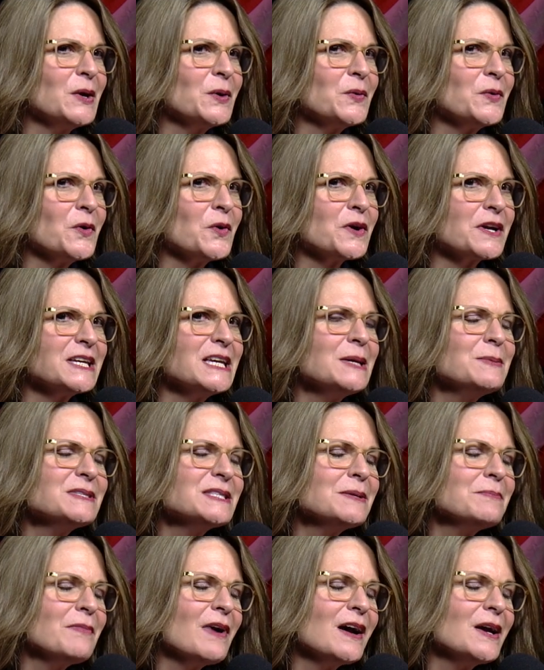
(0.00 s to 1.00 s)
or keeps
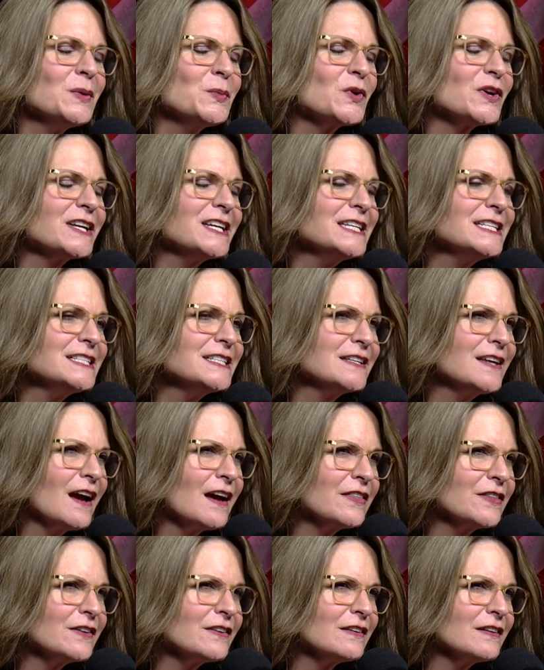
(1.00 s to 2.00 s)
in mind working
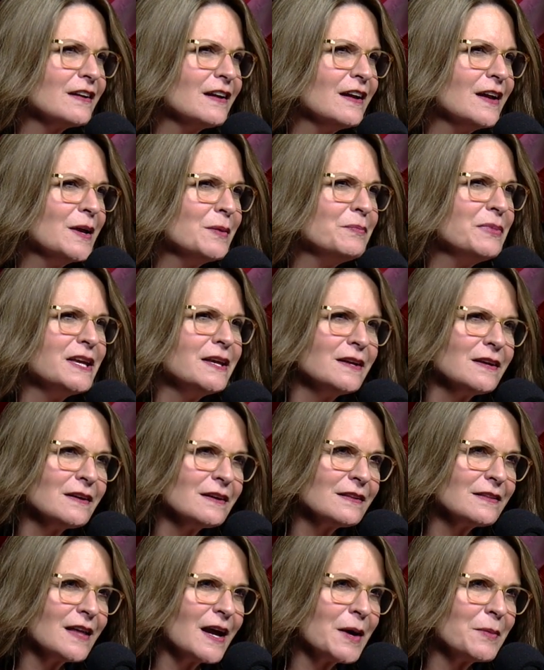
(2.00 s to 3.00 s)
together, being
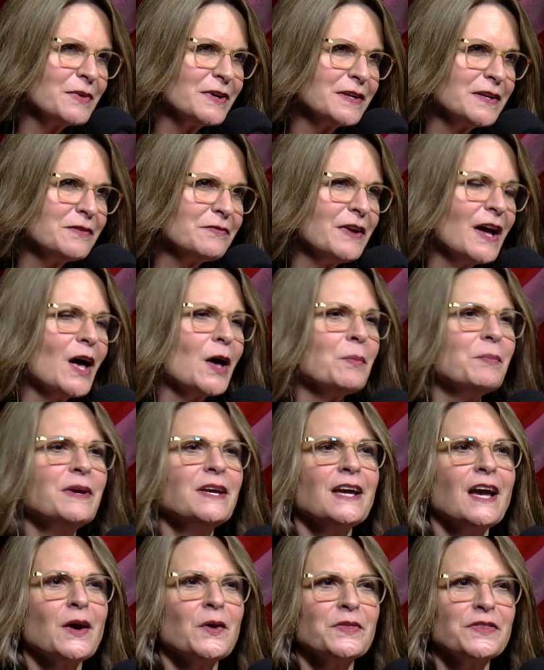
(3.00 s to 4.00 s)
collaborative,
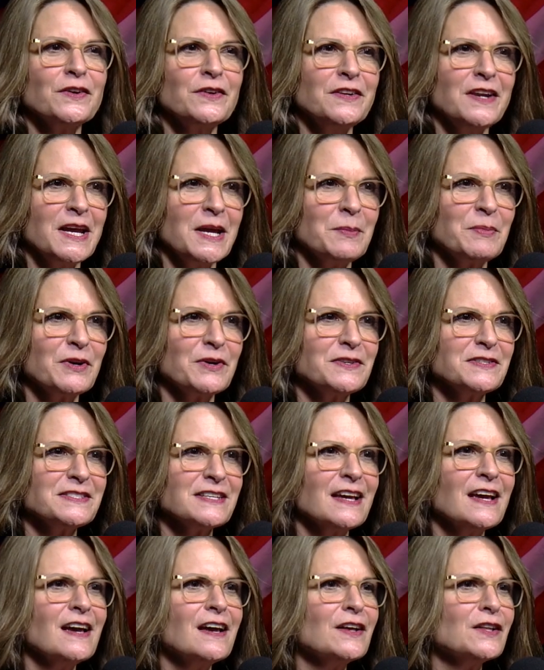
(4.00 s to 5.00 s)
helping out their neighbors,
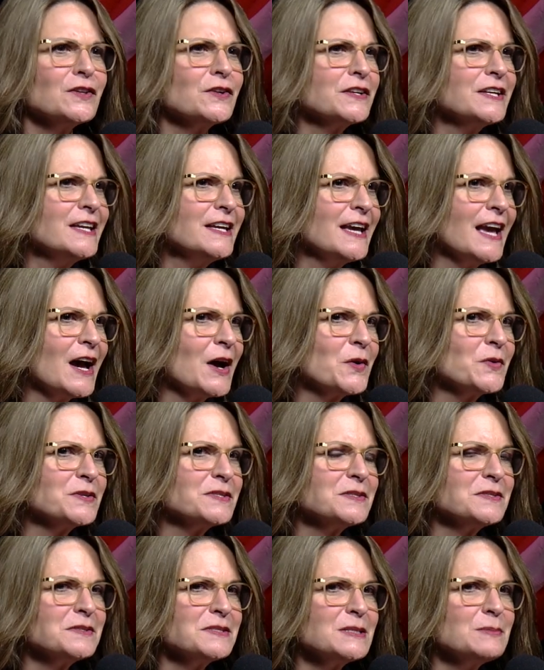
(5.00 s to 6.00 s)
looking
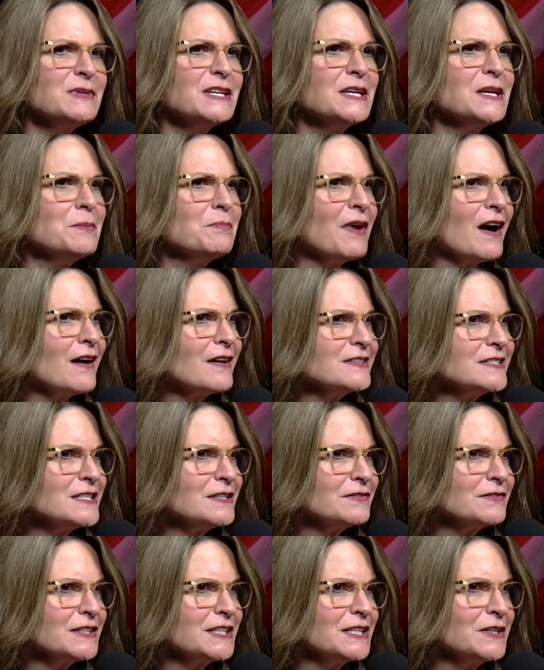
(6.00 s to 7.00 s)
out, speaking
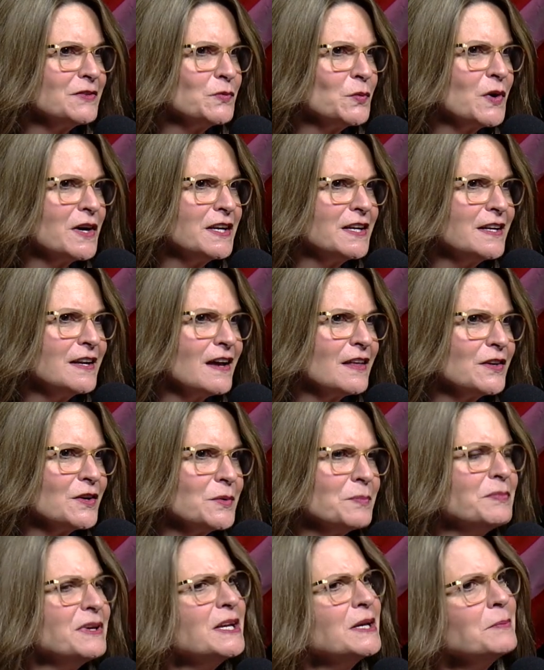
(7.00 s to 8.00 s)
positively of one another,
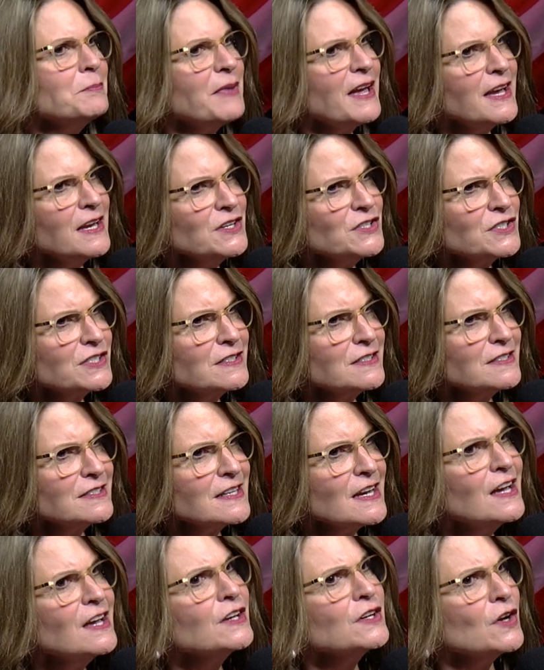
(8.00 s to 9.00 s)
being patient.
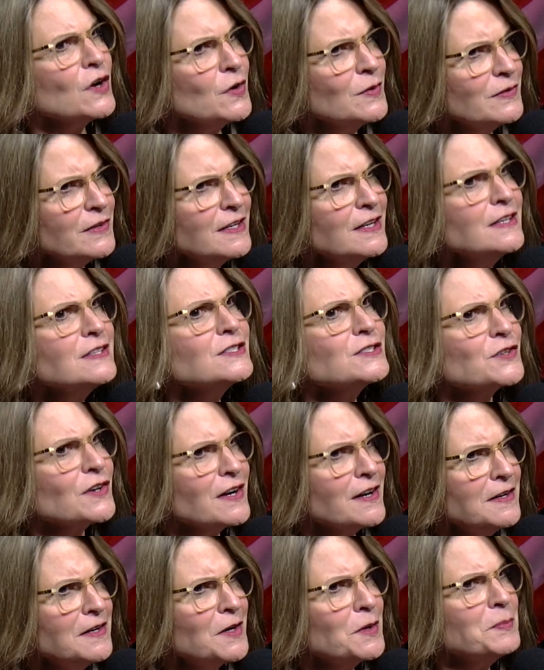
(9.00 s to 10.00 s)
COVID has
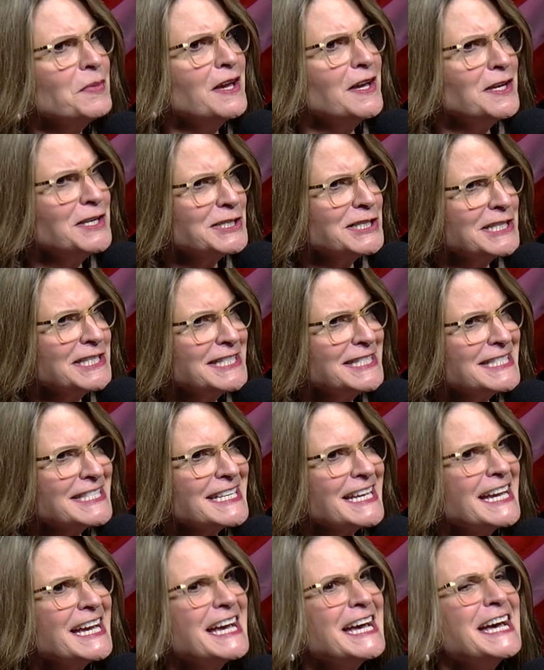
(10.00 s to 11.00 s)
tried our patience.
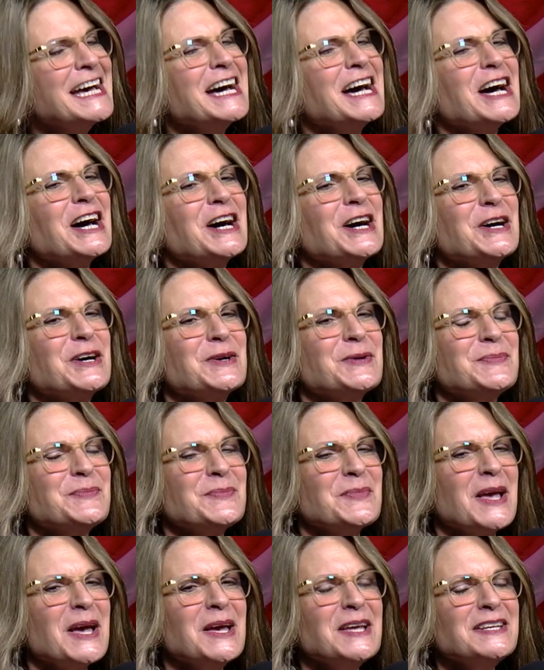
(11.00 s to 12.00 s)

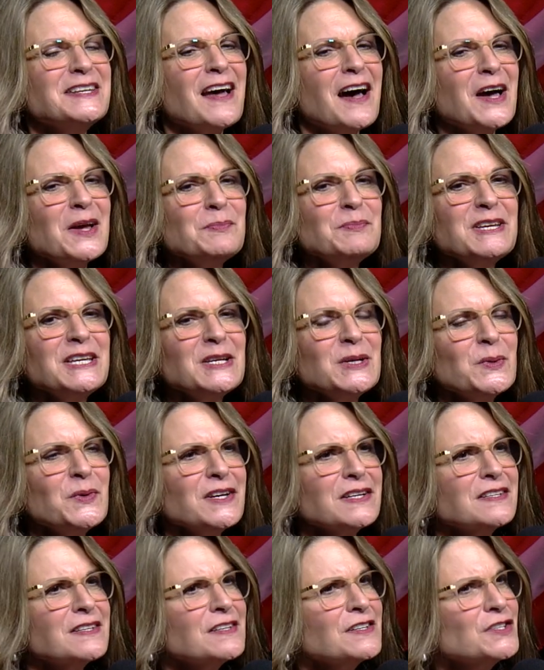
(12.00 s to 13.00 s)
Not being
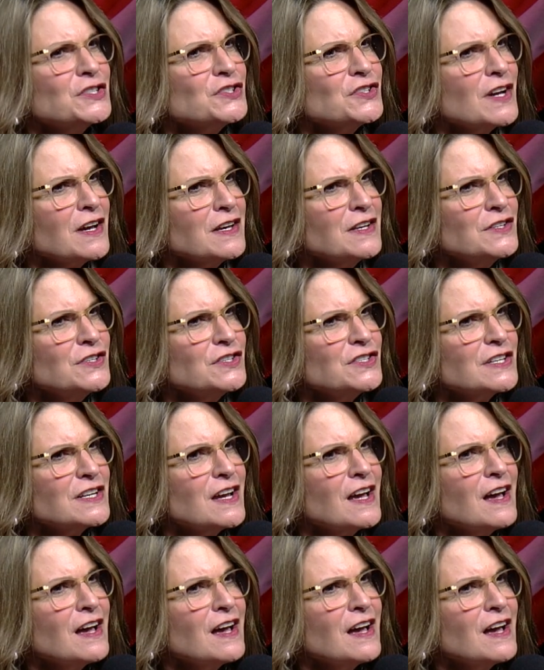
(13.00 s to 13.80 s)
quick to judge.